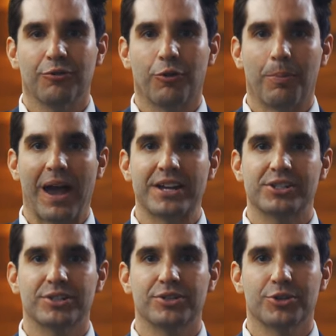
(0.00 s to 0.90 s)
for
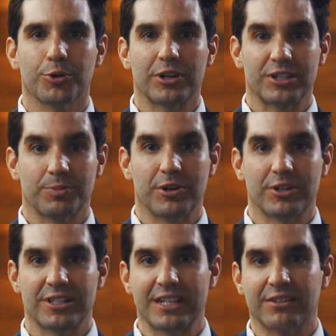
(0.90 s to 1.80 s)
patients who are
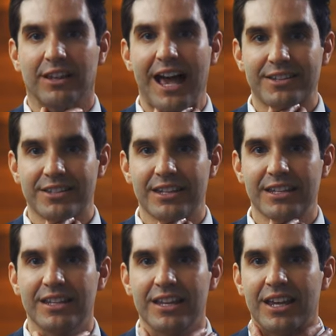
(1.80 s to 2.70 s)
experiencing
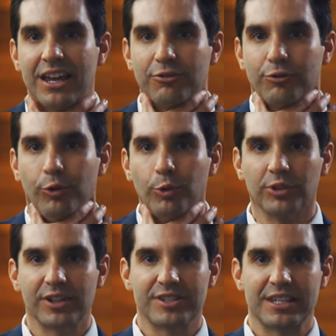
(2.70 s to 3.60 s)
laxity and
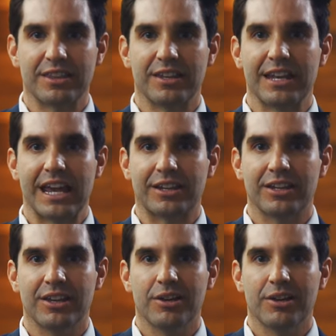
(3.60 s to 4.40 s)
fullness in the neck,